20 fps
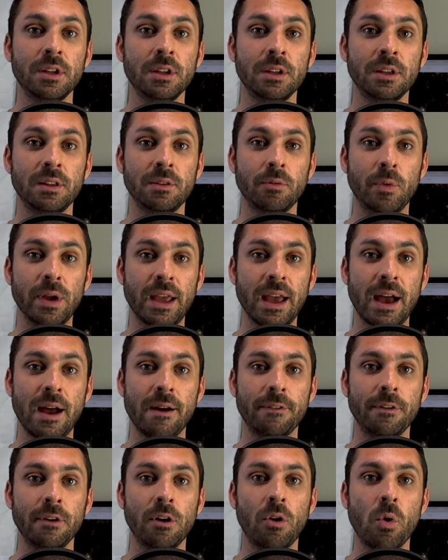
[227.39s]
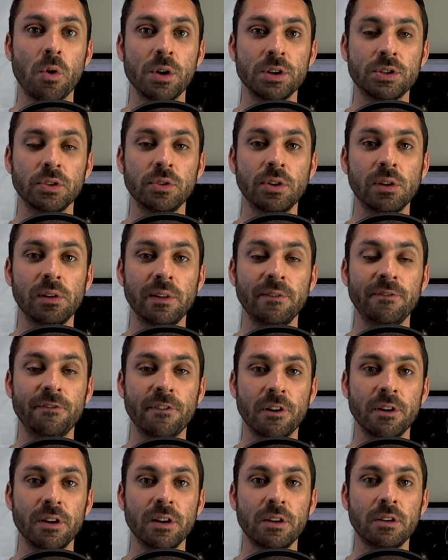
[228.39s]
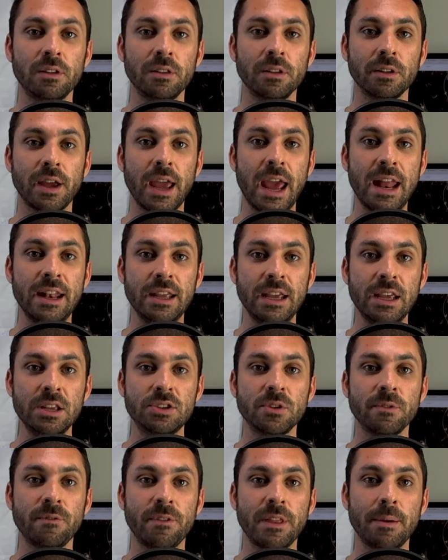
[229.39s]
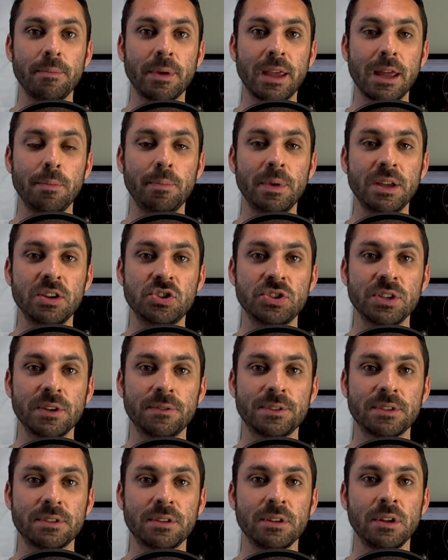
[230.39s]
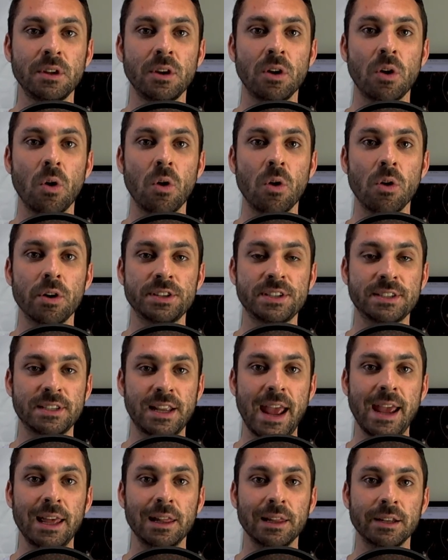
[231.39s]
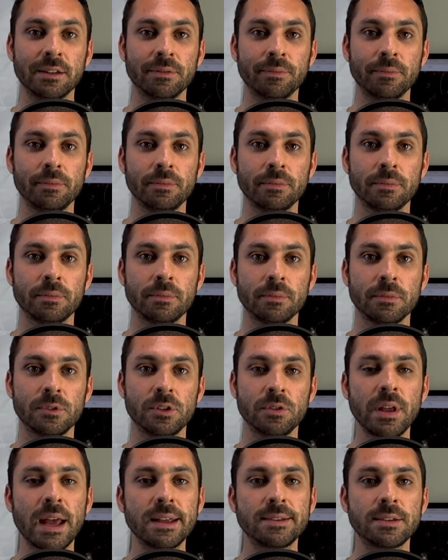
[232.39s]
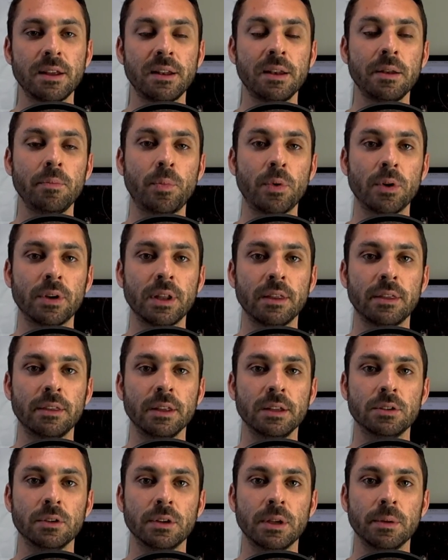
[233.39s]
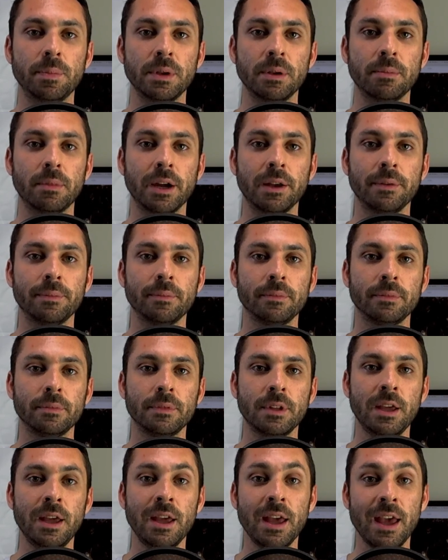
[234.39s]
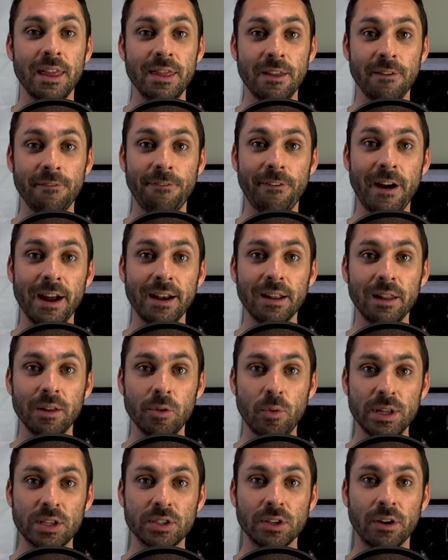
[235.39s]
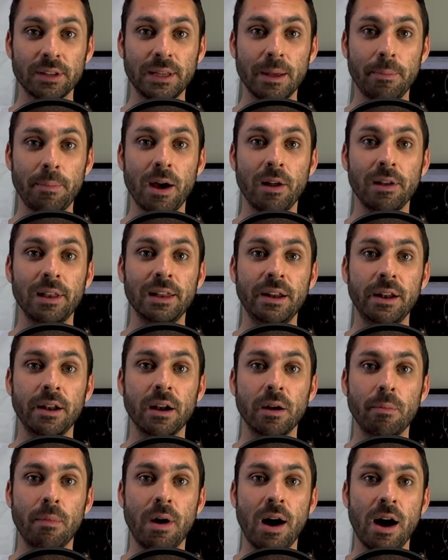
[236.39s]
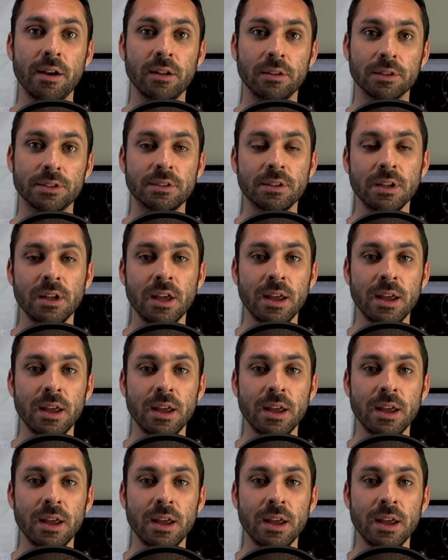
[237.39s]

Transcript: We have horizontal and vertical, and each of them can be shifts or scaling. So that's an important thing to keep in mind. And then finally, we talked about linear models.